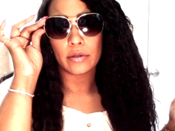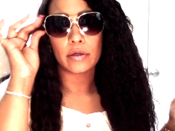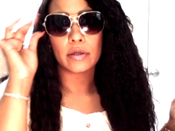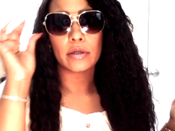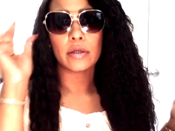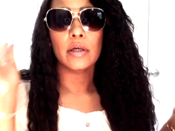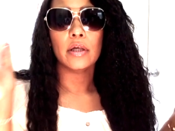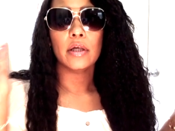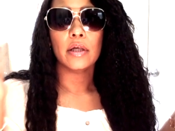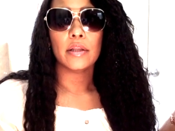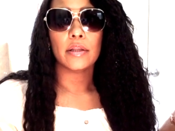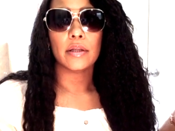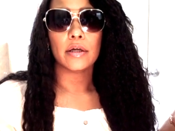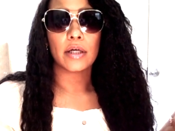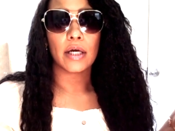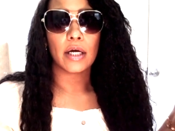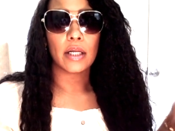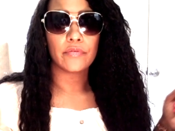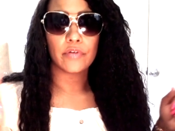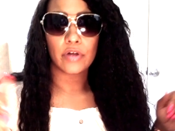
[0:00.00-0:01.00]
They're they're
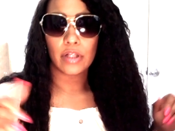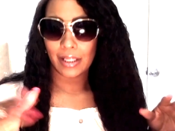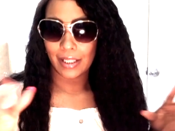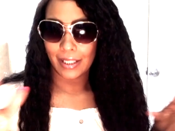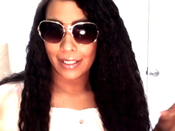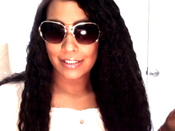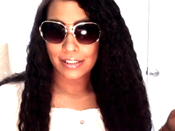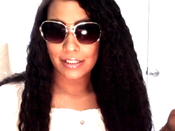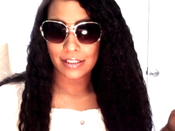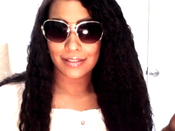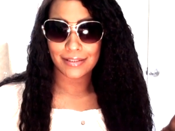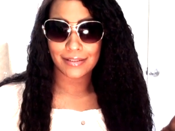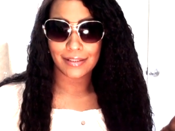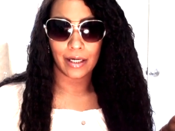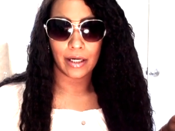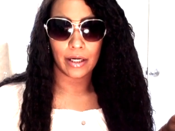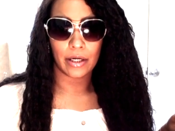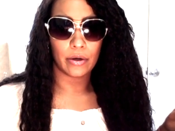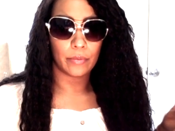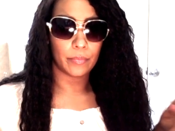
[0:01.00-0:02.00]
kind of a classic
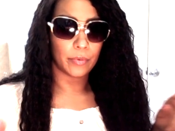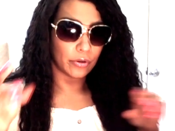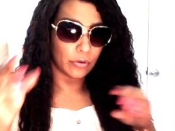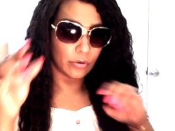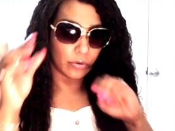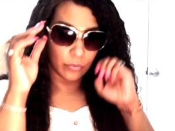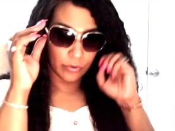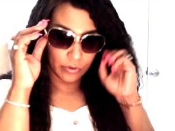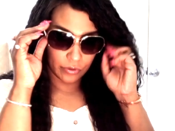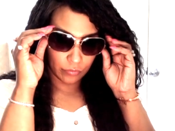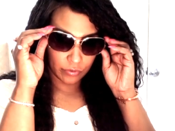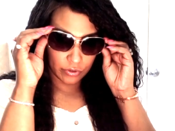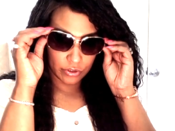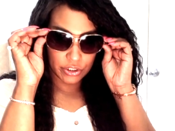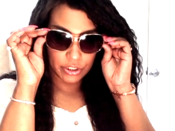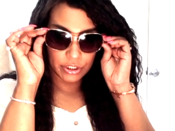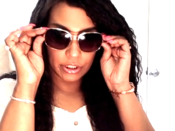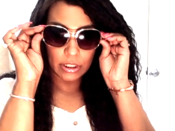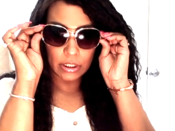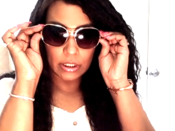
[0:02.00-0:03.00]
style, but you can wear them with
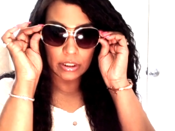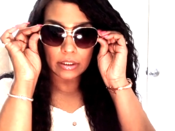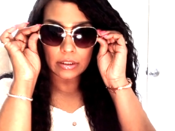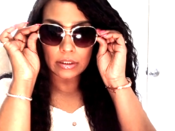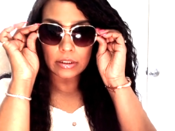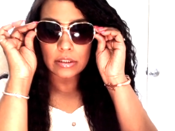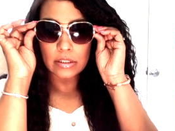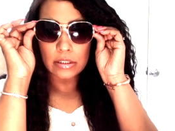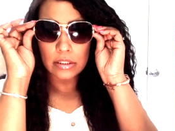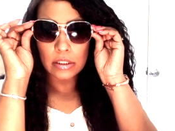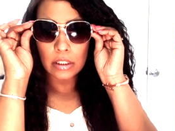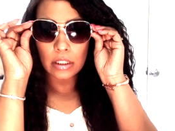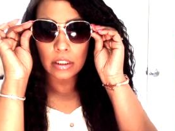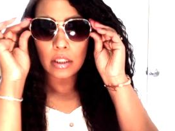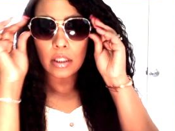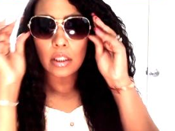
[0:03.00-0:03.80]
jeans,